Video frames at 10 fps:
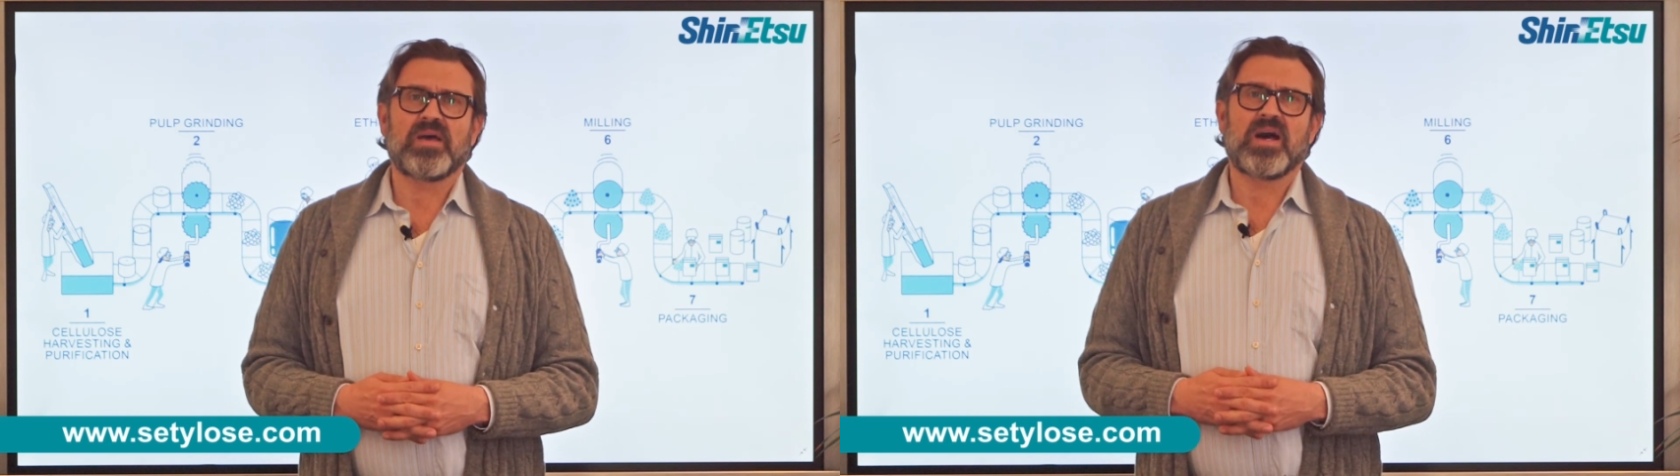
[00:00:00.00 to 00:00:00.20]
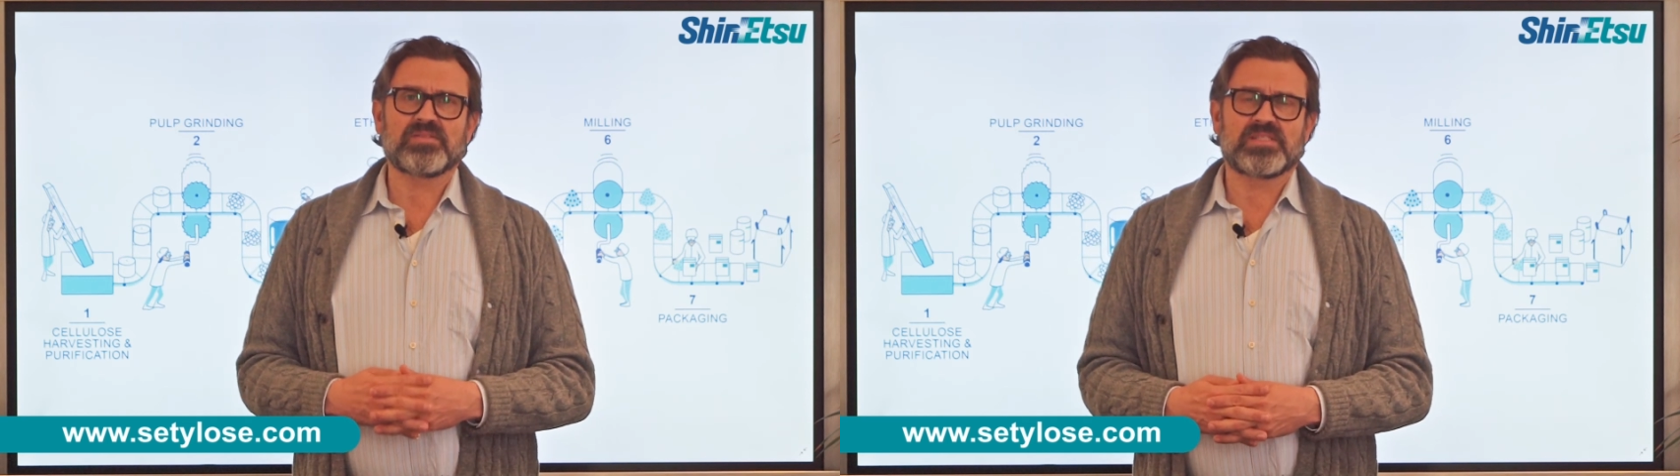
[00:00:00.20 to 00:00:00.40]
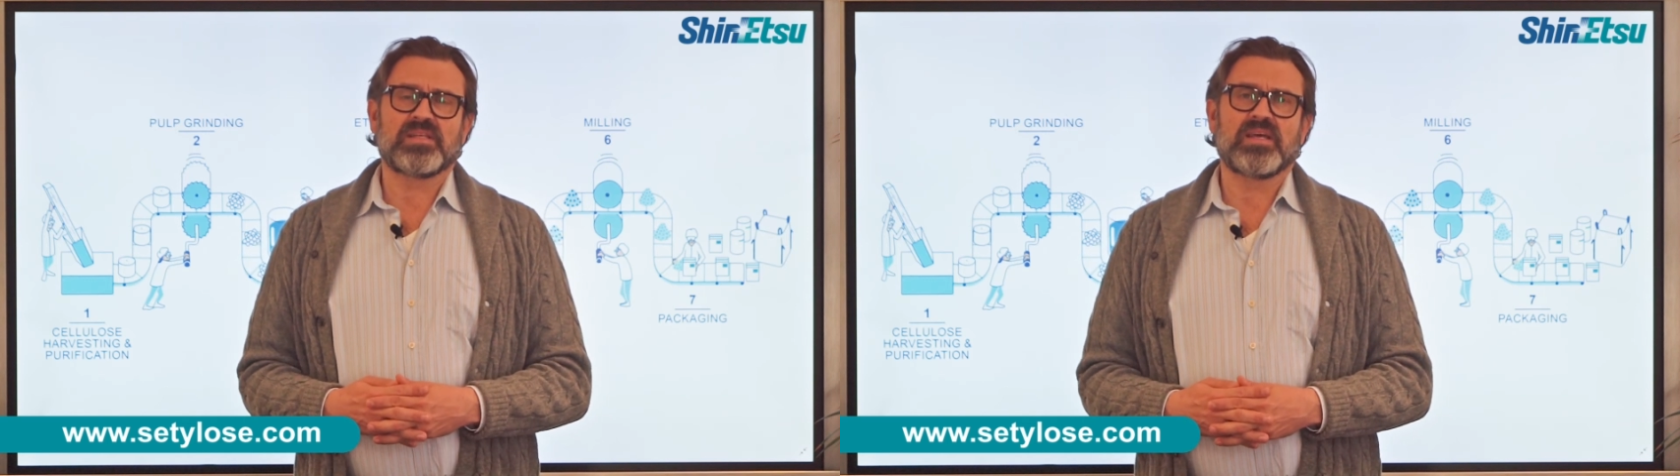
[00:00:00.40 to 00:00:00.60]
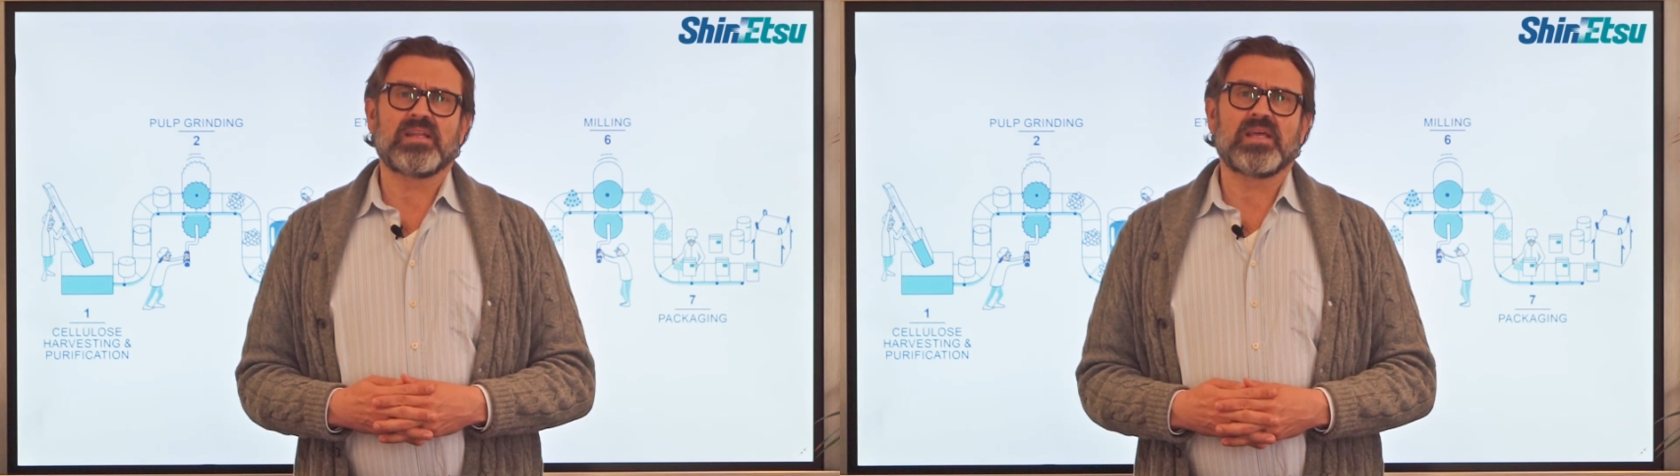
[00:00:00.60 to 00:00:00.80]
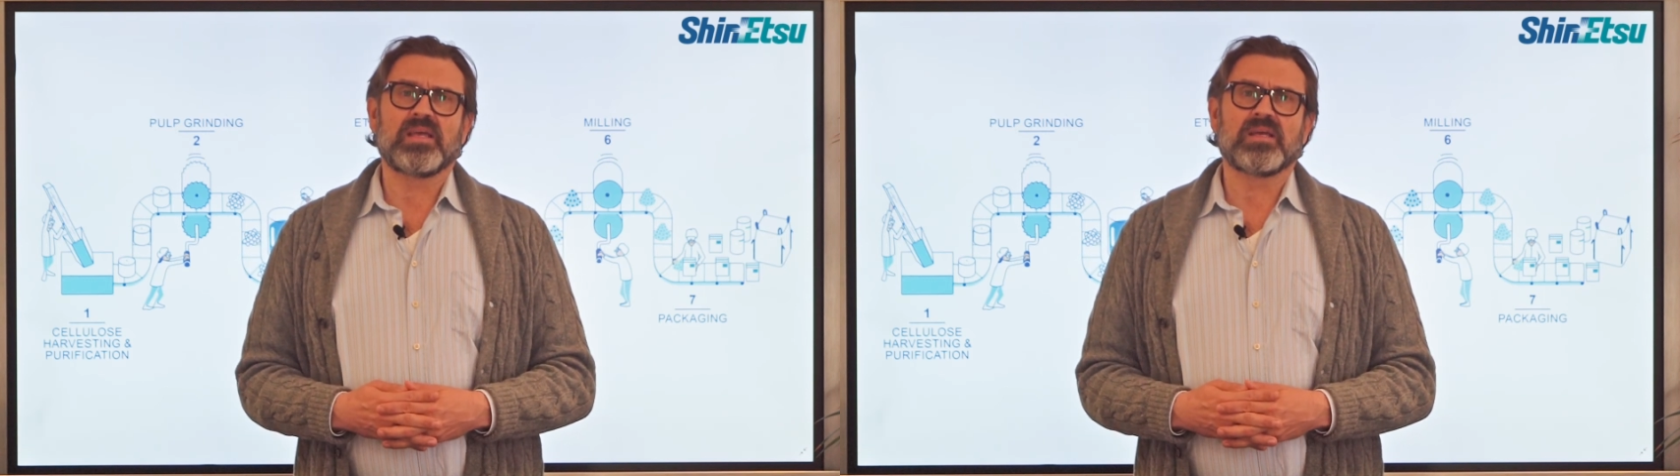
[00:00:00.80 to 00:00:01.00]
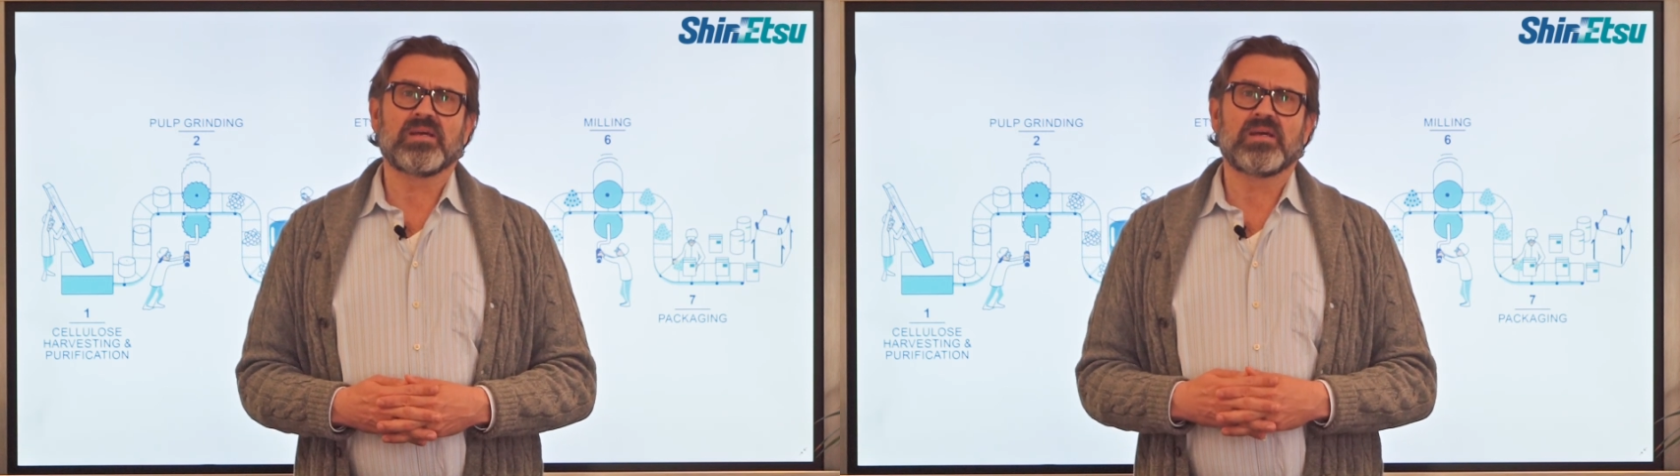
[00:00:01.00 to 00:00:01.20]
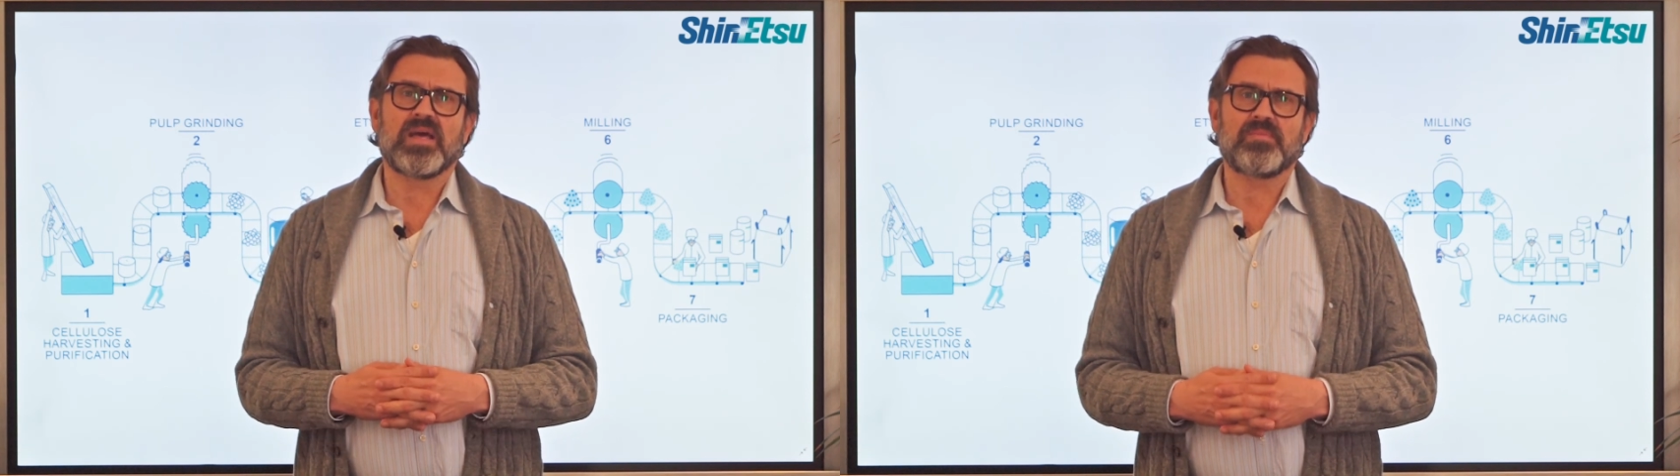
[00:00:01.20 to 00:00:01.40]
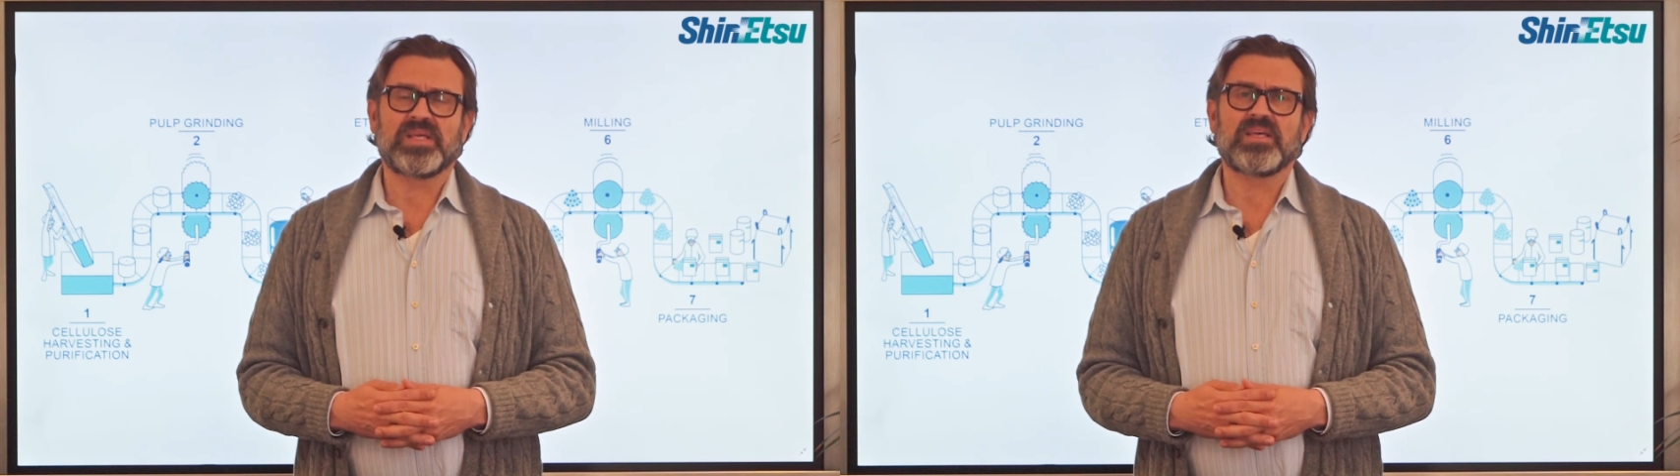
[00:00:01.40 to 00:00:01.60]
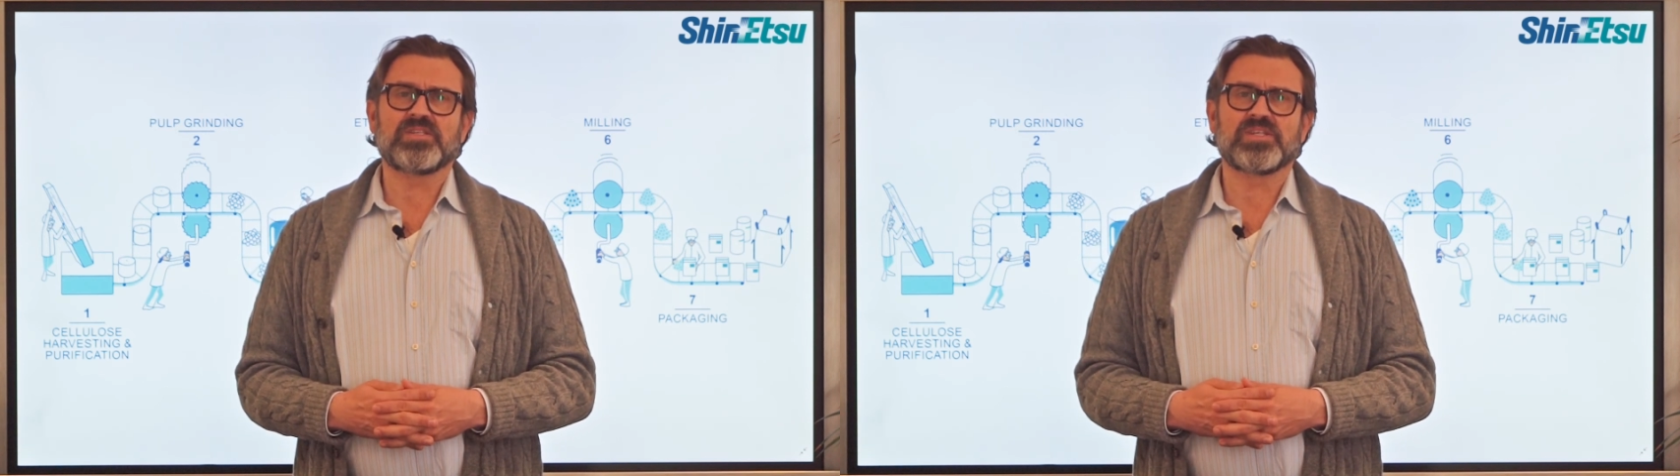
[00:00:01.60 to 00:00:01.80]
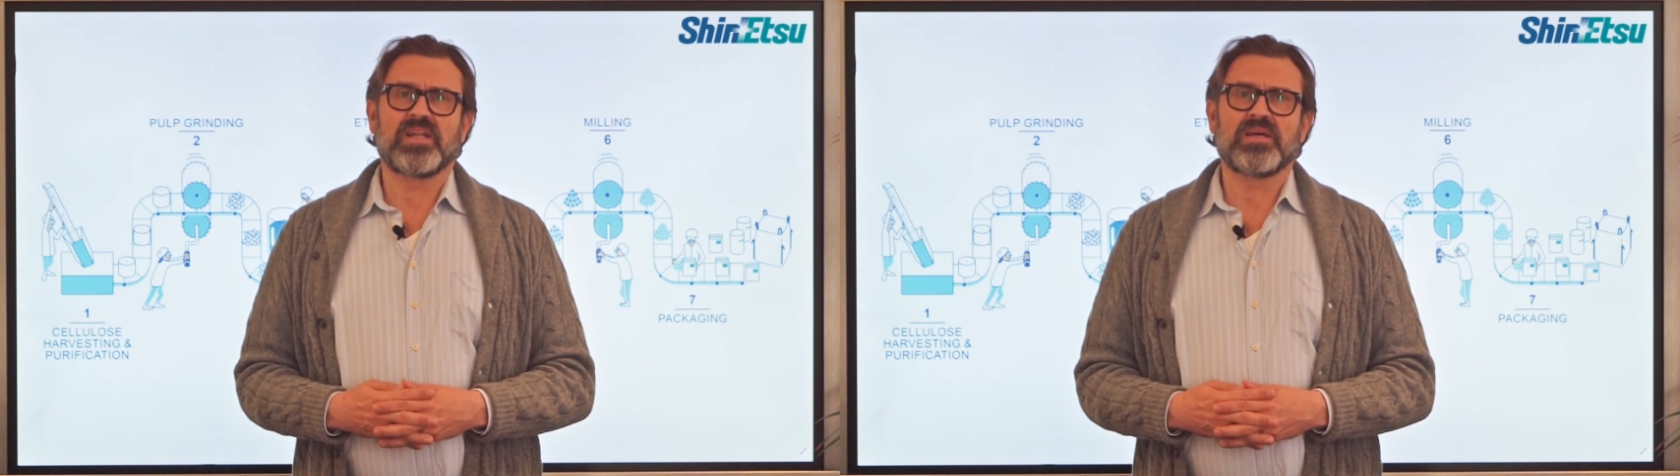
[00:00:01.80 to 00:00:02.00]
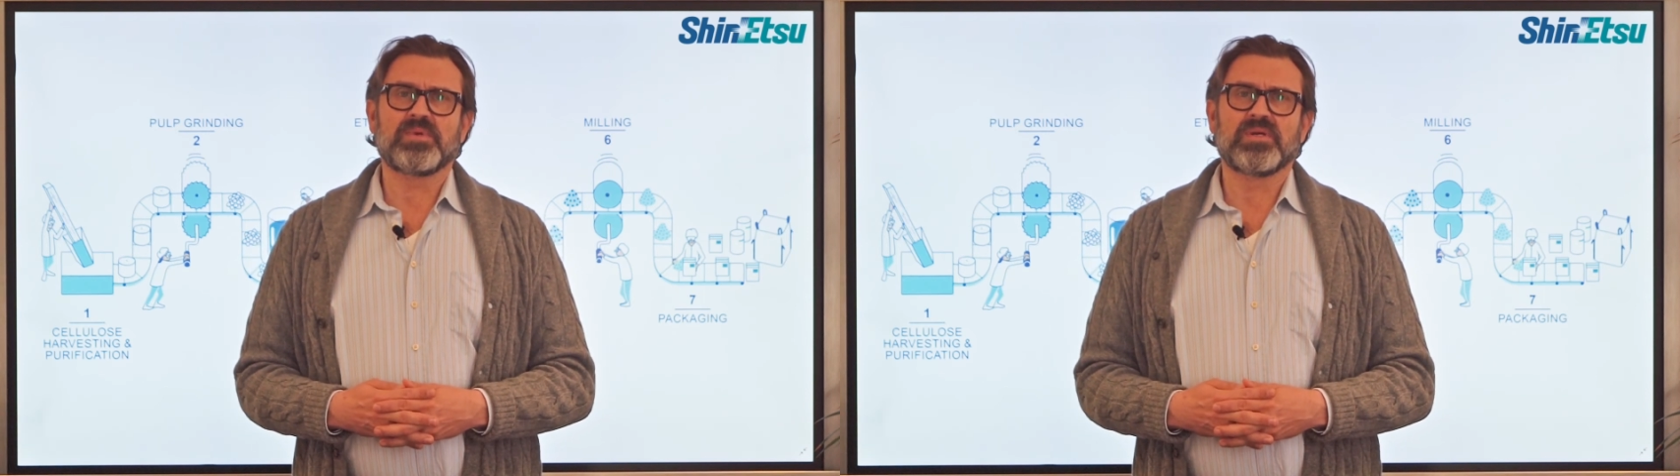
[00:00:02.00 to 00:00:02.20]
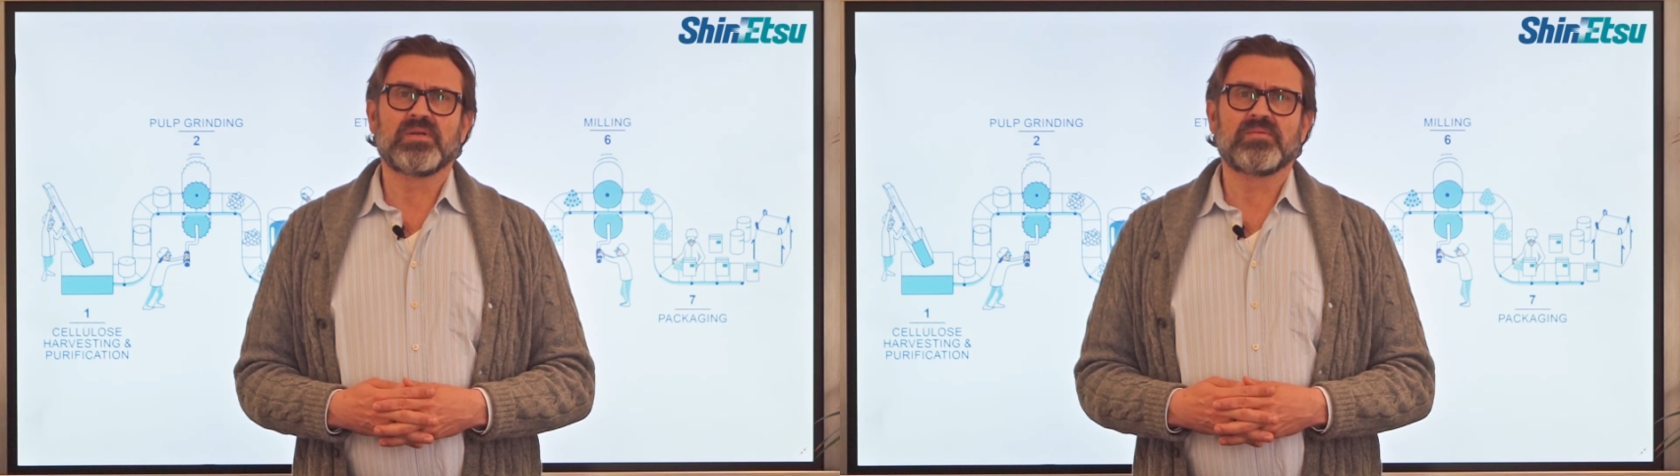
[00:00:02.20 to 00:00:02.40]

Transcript: outstanding application lab.